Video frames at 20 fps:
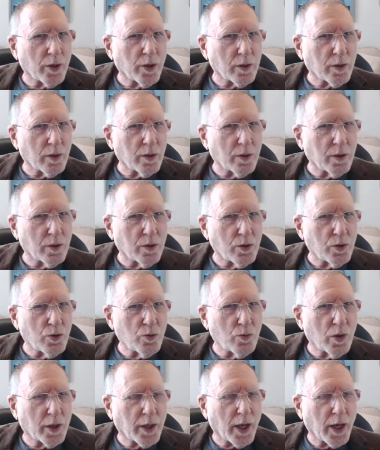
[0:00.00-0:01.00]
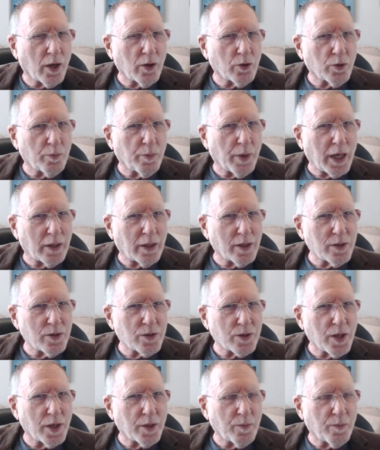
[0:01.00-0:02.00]
to do a counterbalance
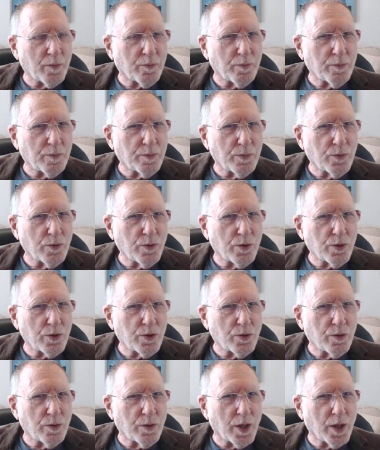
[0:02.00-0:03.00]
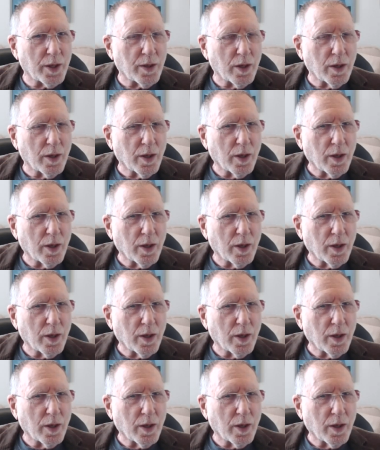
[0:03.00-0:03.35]
that